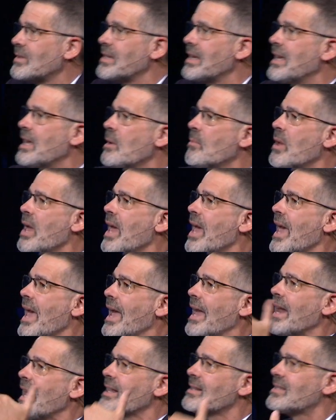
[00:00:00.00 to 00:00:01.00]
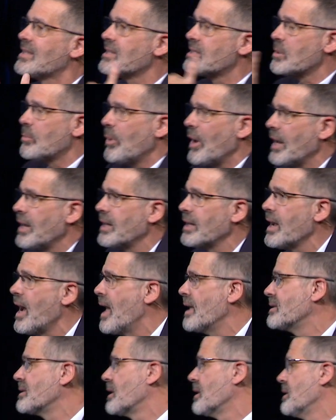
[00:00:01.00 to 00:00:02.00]
to Him and anticipating
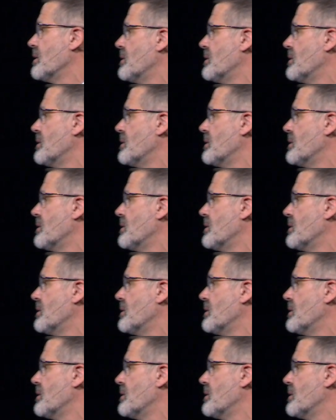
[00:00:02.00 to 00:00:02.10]
God's going